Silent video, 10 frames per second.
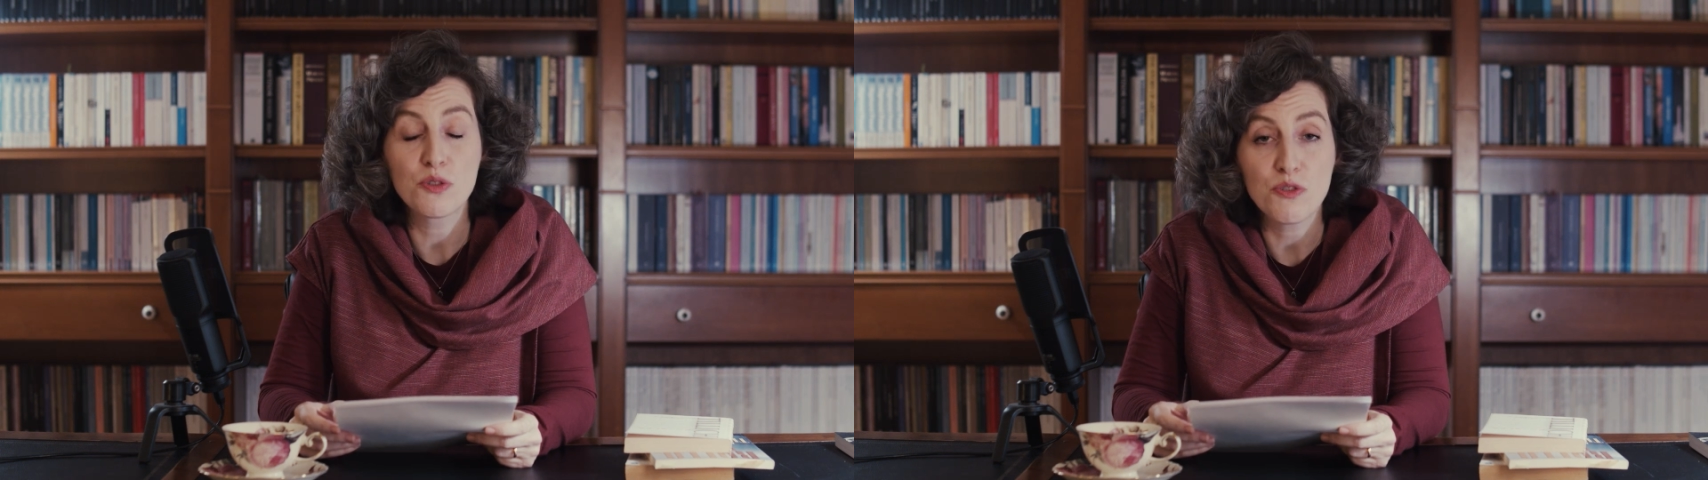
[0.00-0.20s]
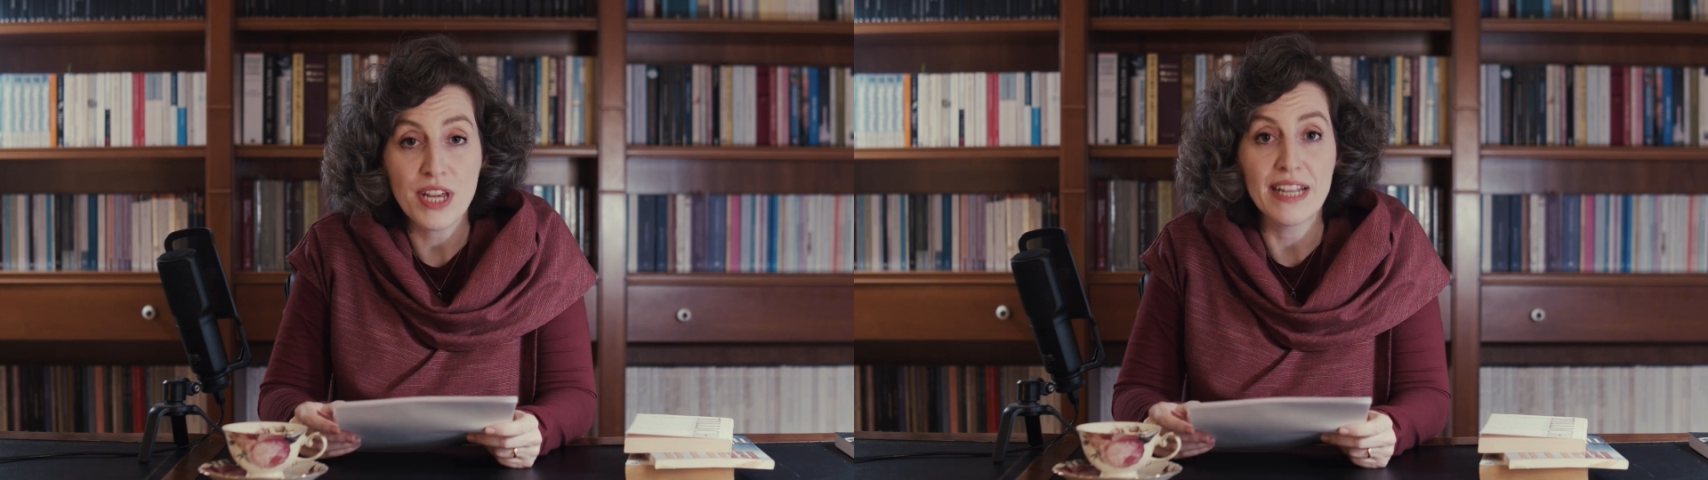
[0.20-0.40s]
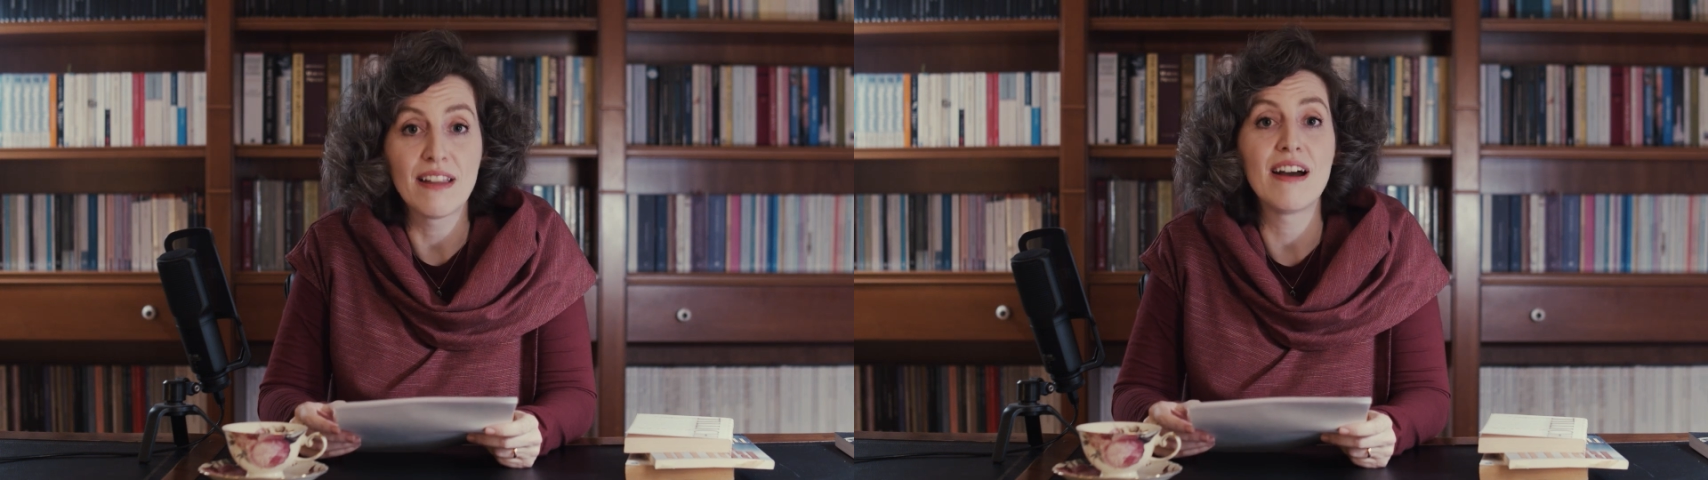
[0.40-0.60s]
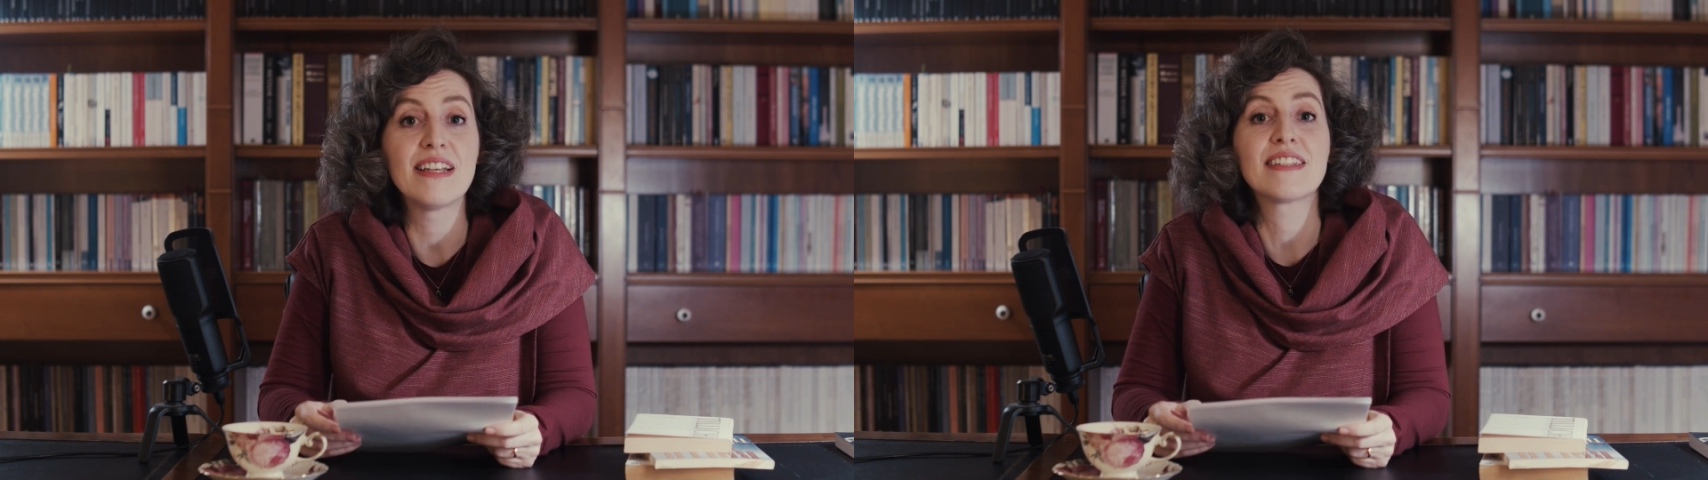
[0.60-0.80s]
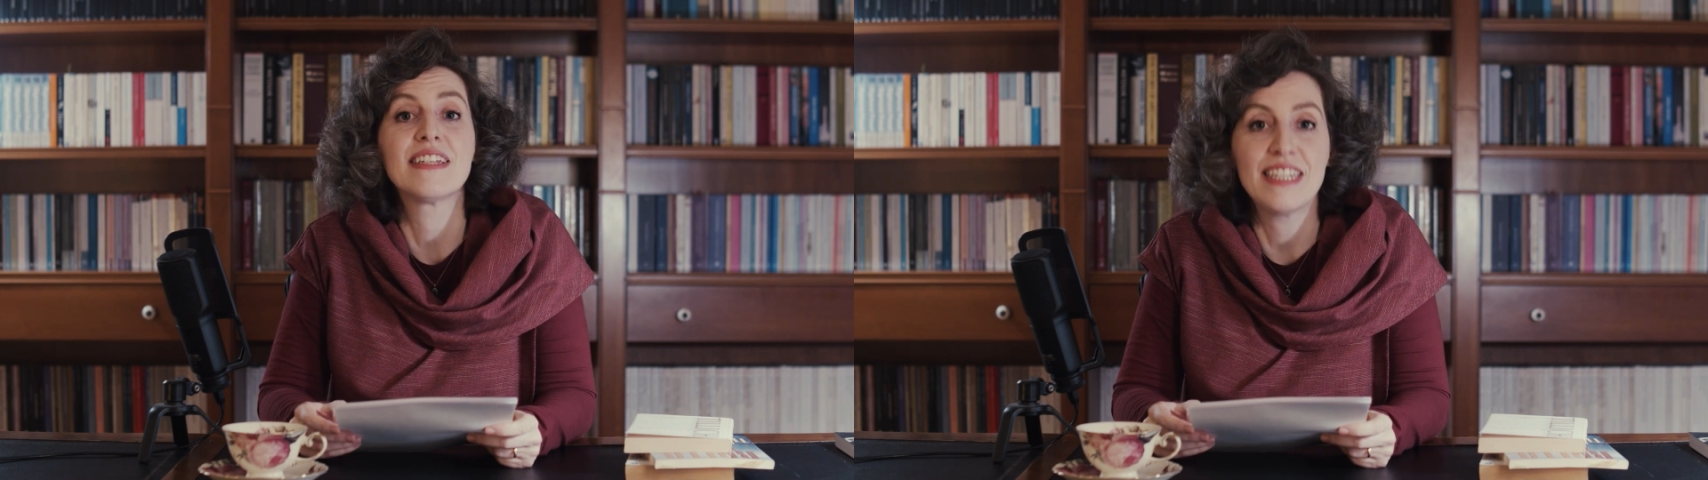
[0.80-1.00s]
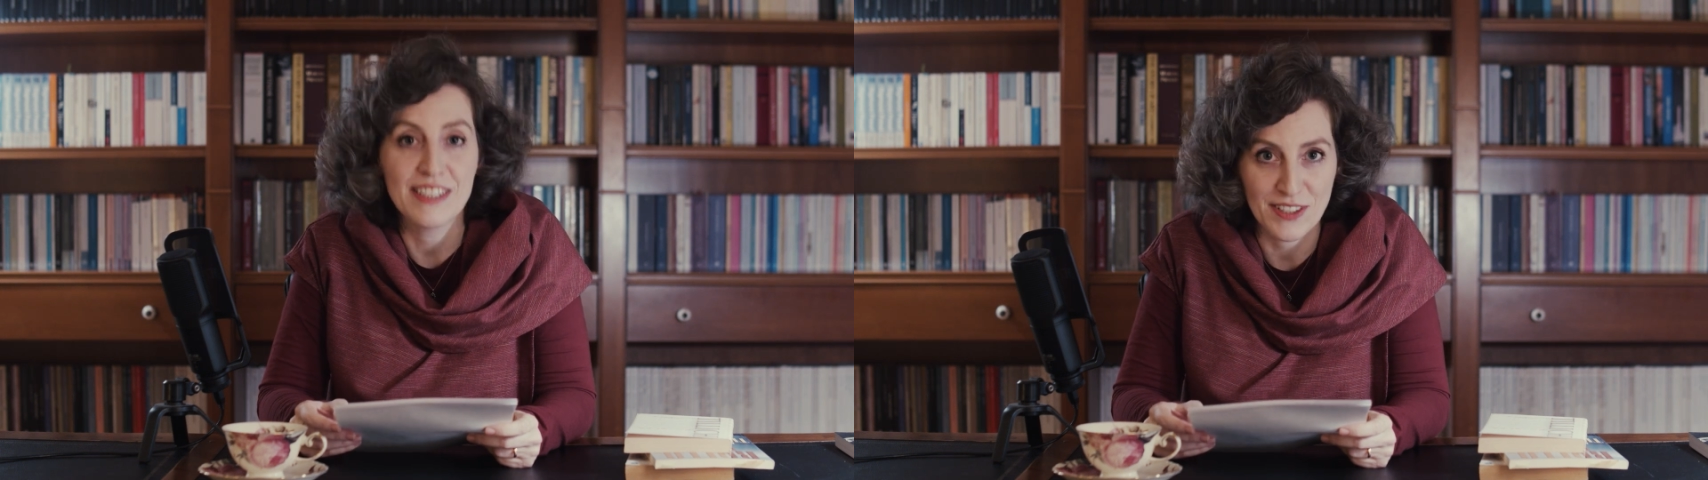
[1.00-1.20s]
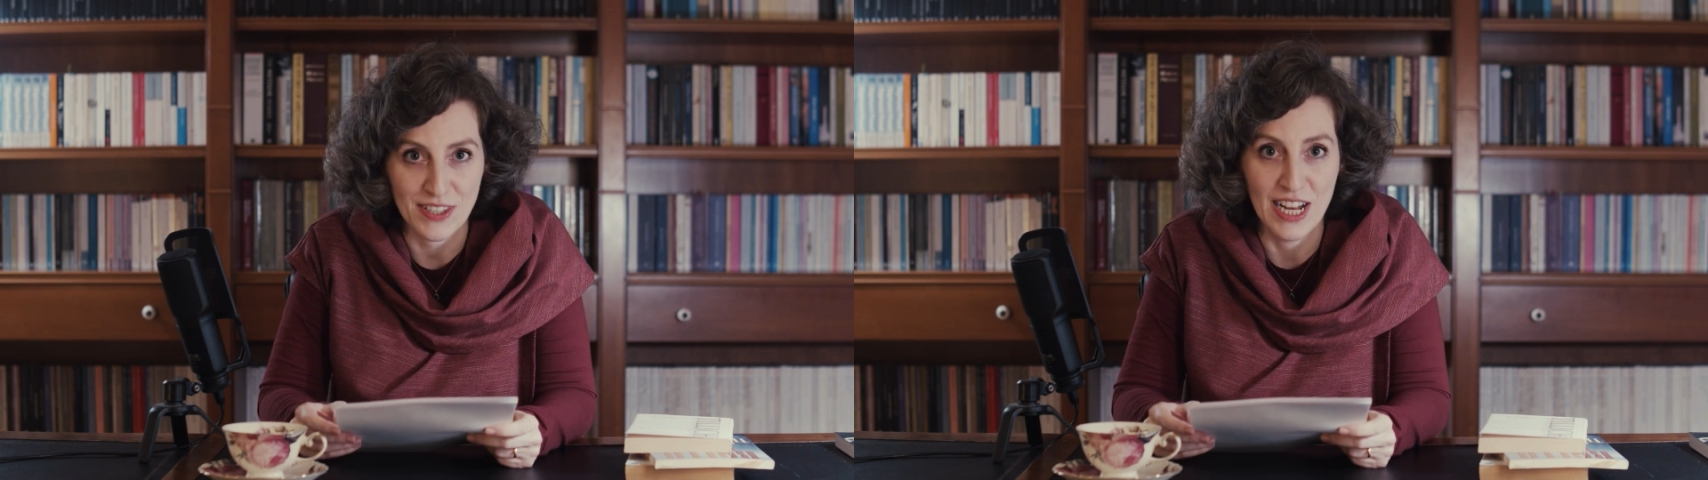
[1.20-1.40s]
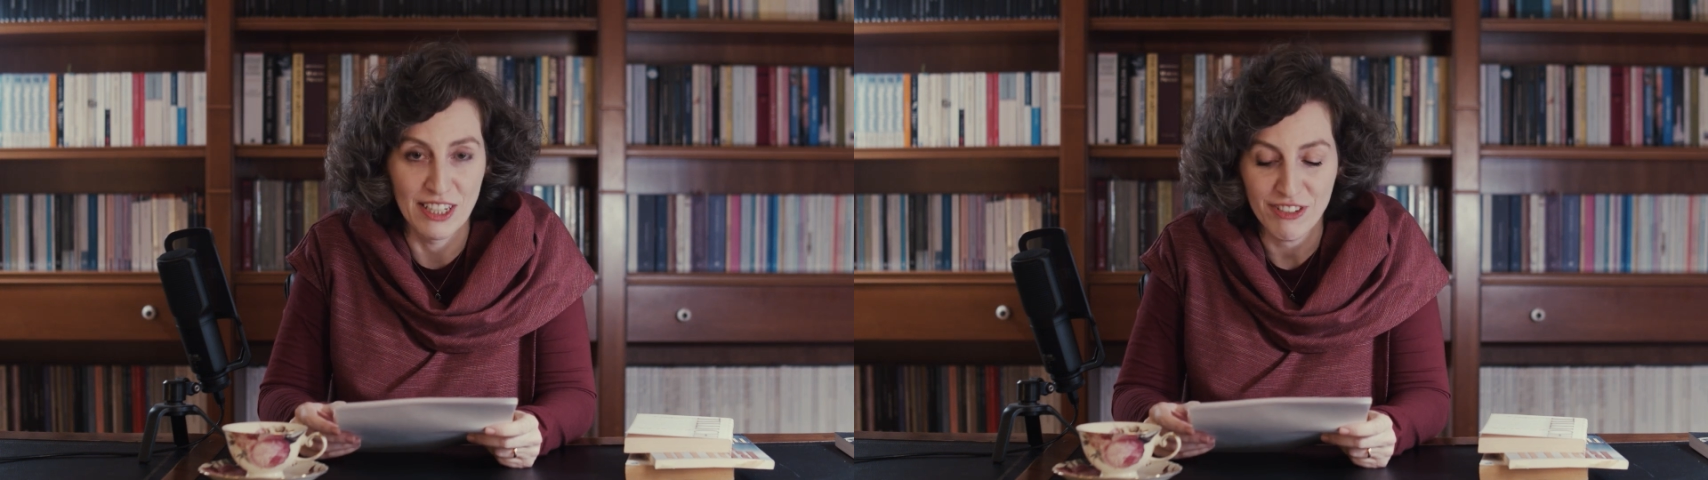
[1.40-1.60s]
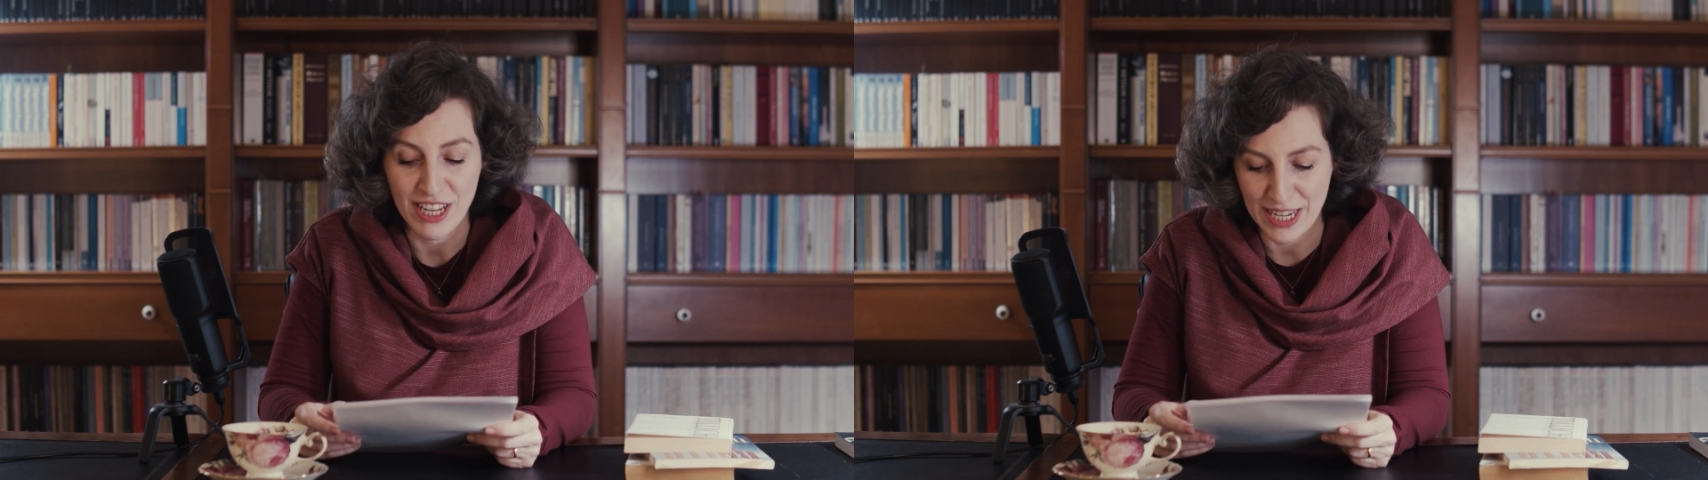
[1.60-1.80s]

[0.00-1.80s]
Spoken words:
to realize itself,